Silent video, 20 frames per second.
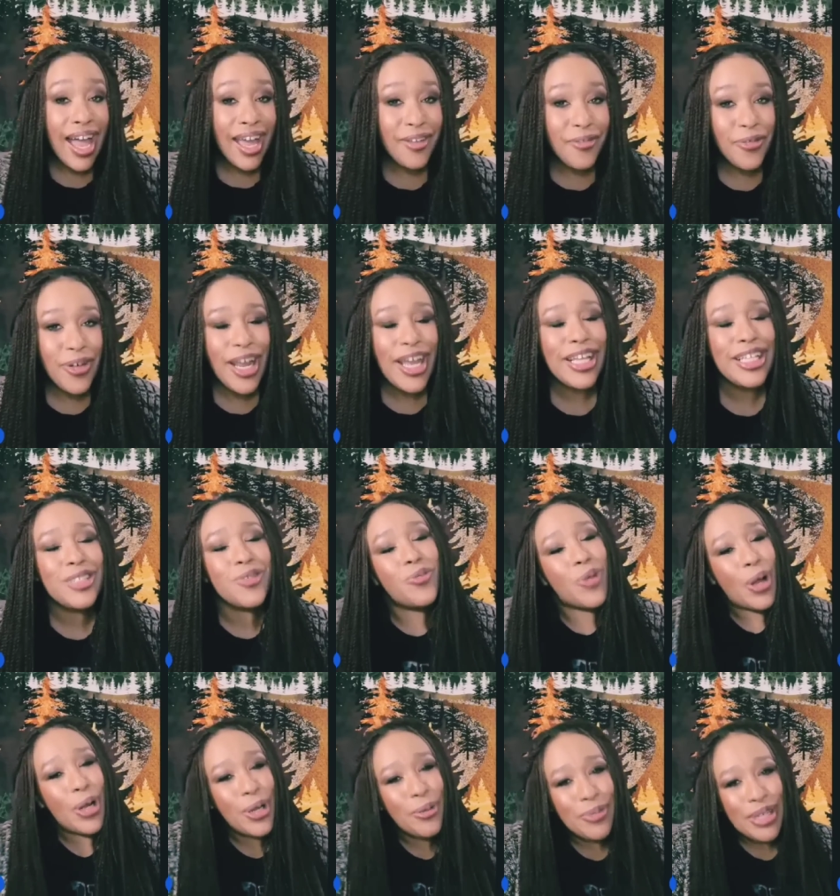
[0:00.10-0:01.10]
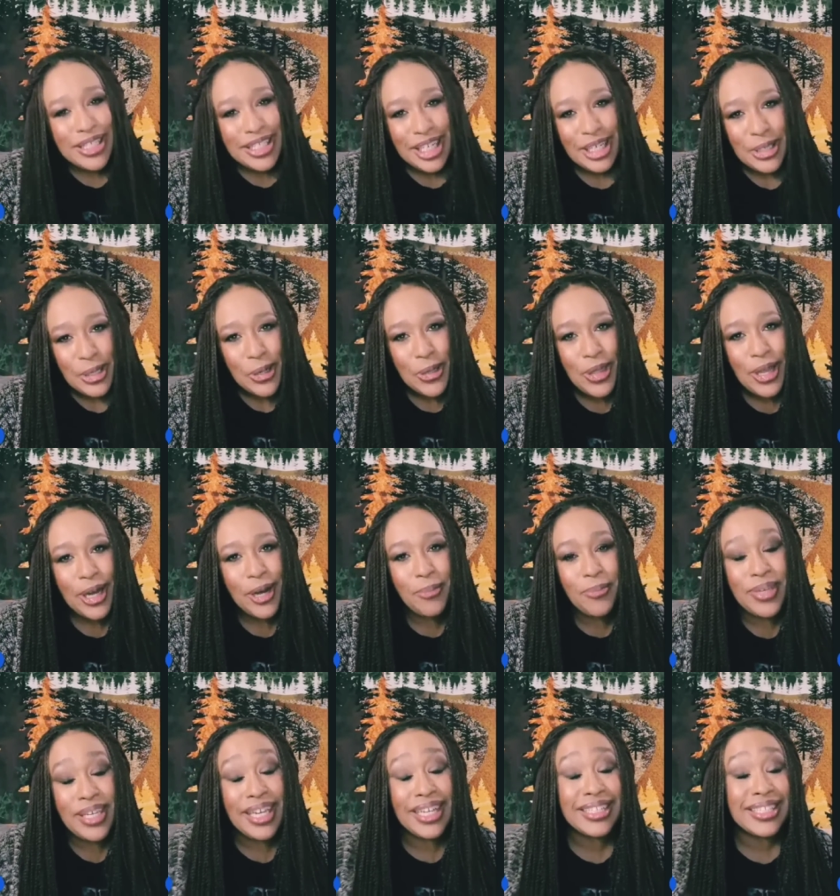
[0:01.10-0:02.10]
friends. Welcome to Teacher
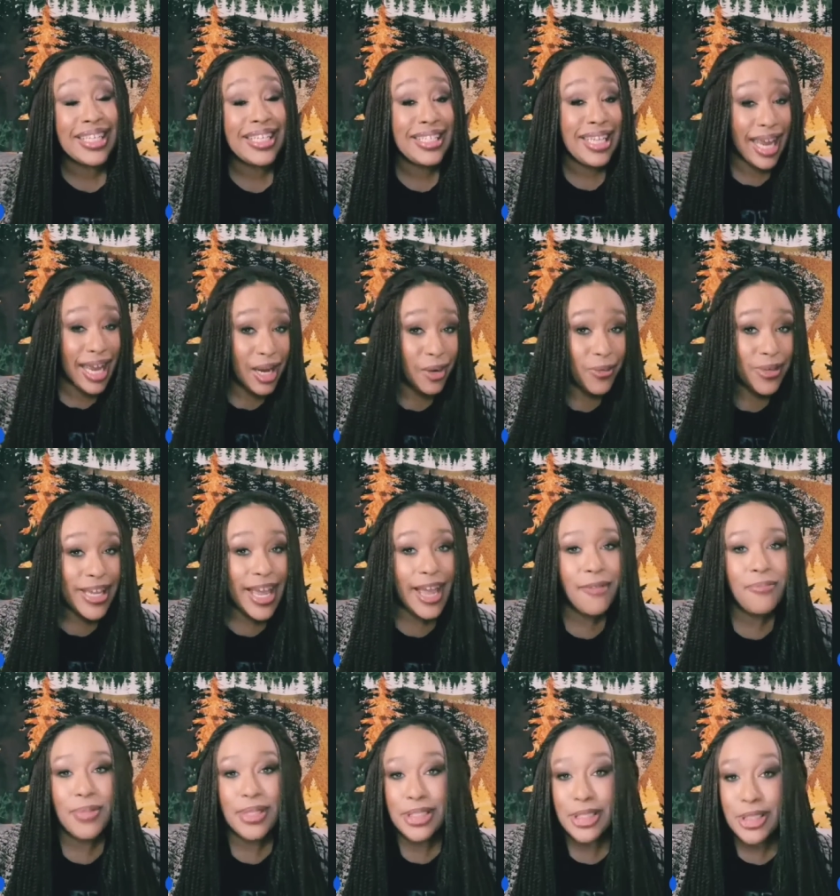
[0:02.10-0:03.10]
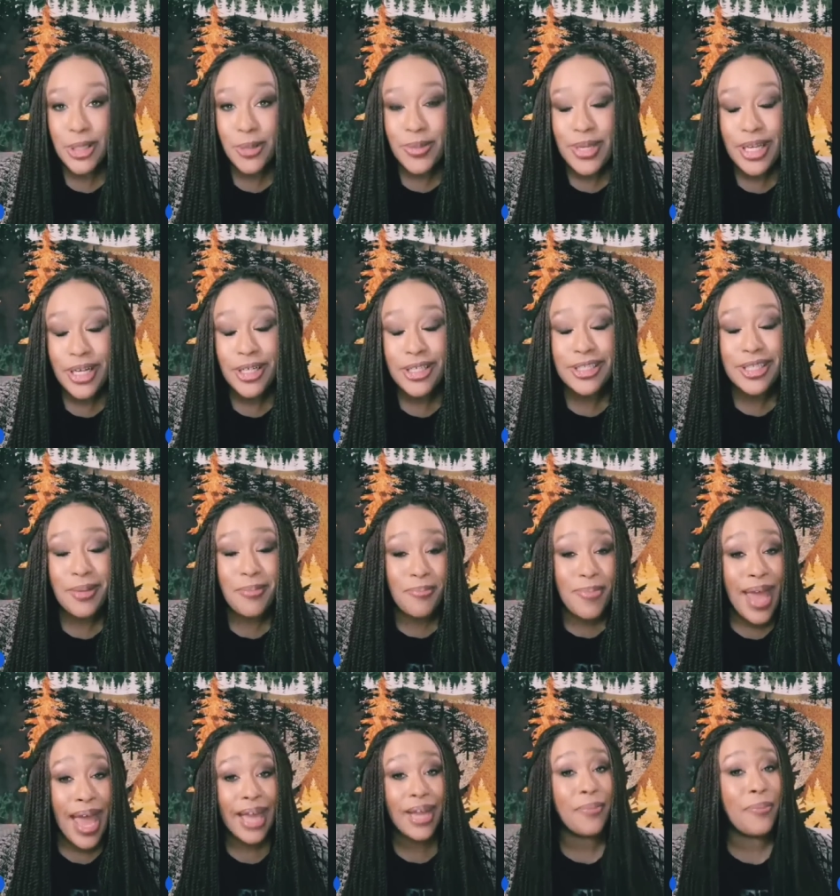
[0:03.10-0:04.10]
Therapy. Today we have Mr. Peterson
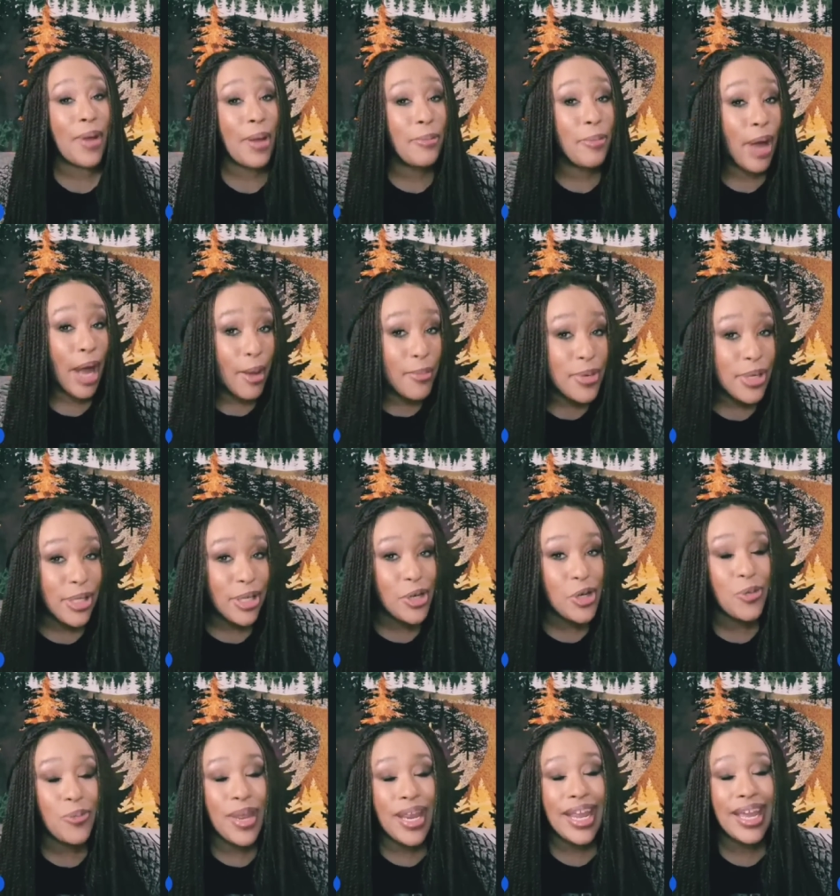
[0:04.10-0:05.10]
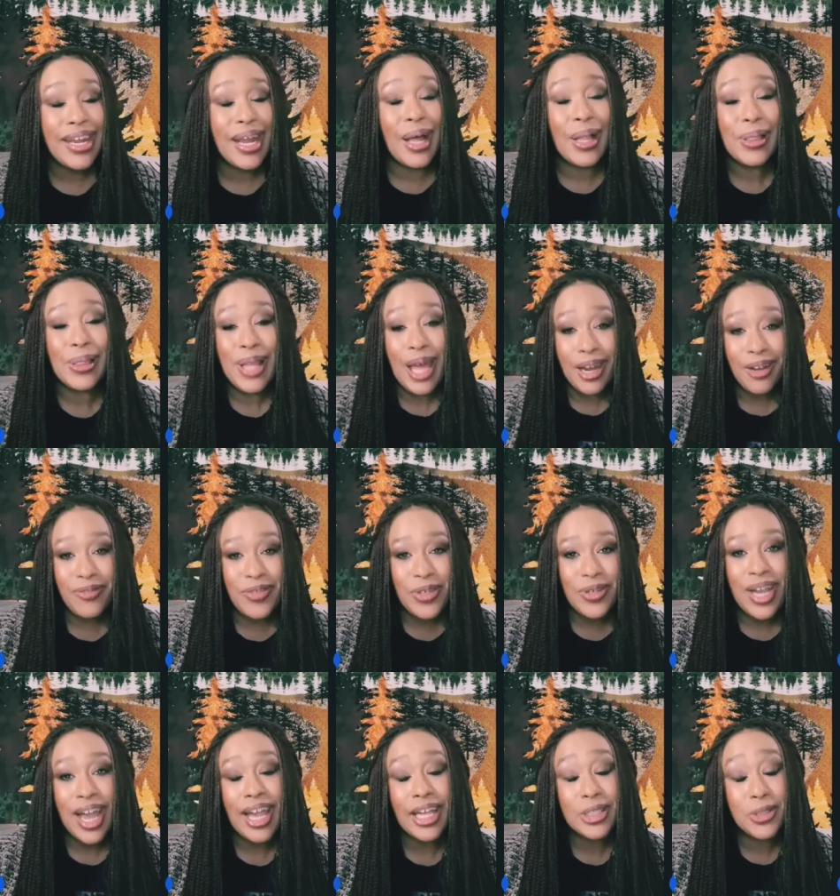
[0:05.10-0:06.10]
back by popular demand. A lot of you
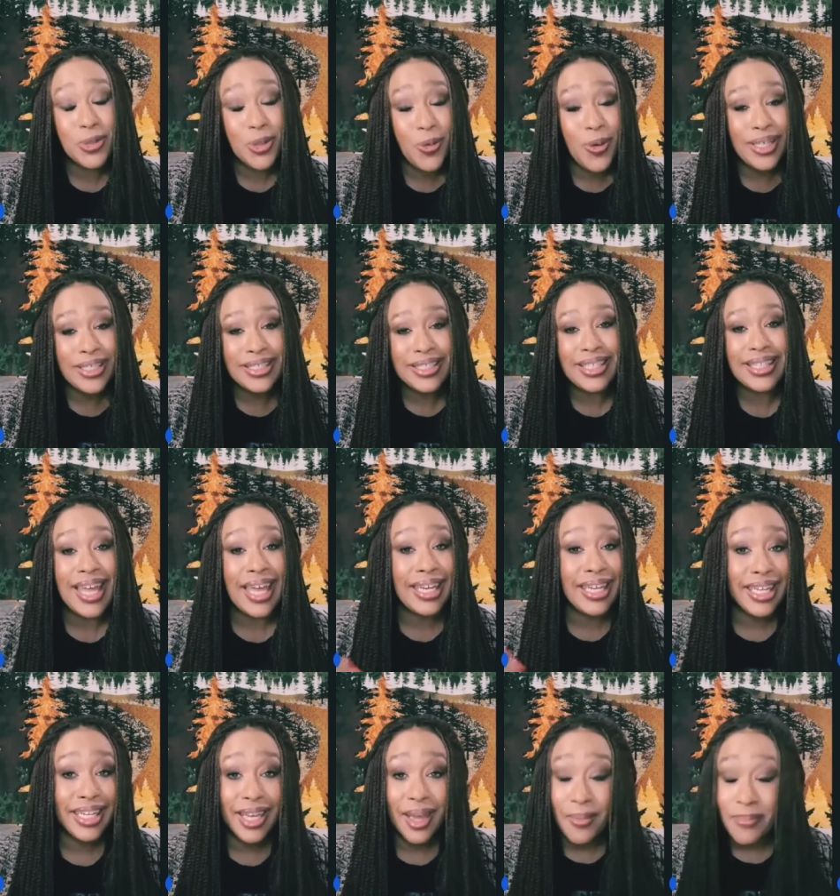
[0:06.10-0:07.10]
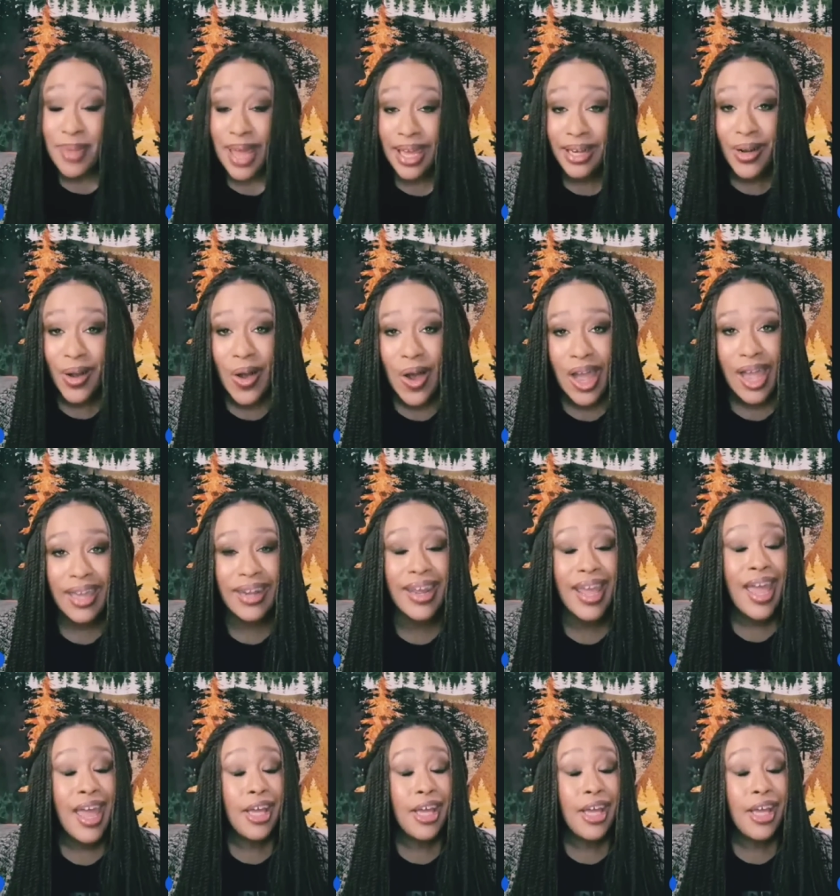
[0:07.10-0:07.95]
guys requested that he come back on.